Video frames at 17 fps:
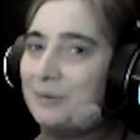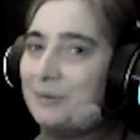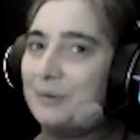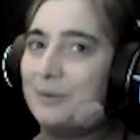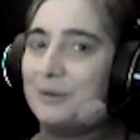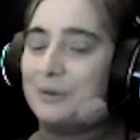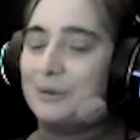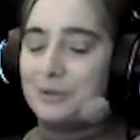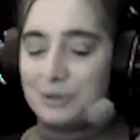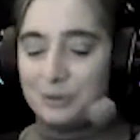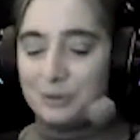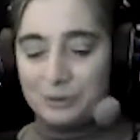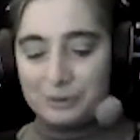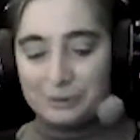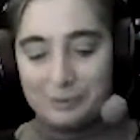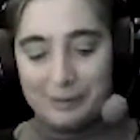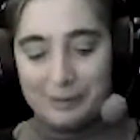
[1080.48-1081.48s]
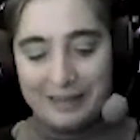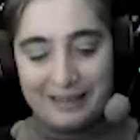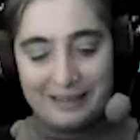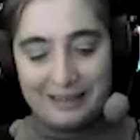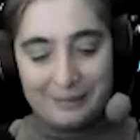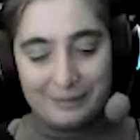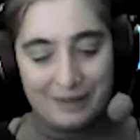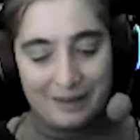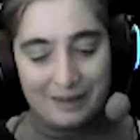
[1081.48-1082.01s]
with your shoulder
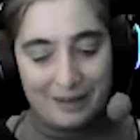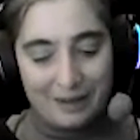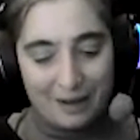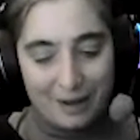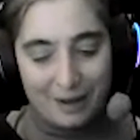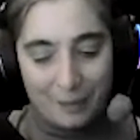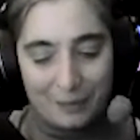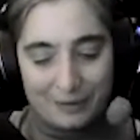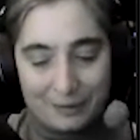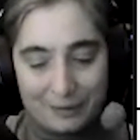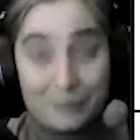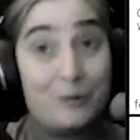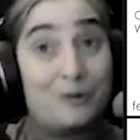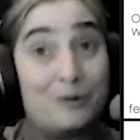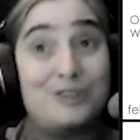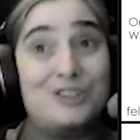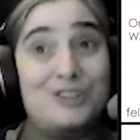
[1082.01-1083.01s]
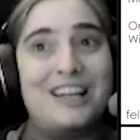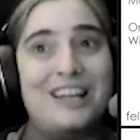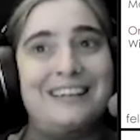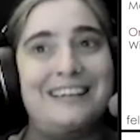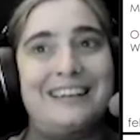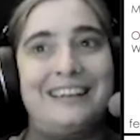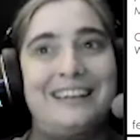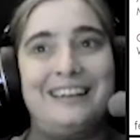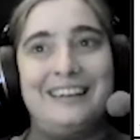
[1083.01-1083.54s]
blade a bit more
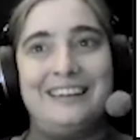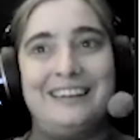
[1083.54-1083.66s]
gently?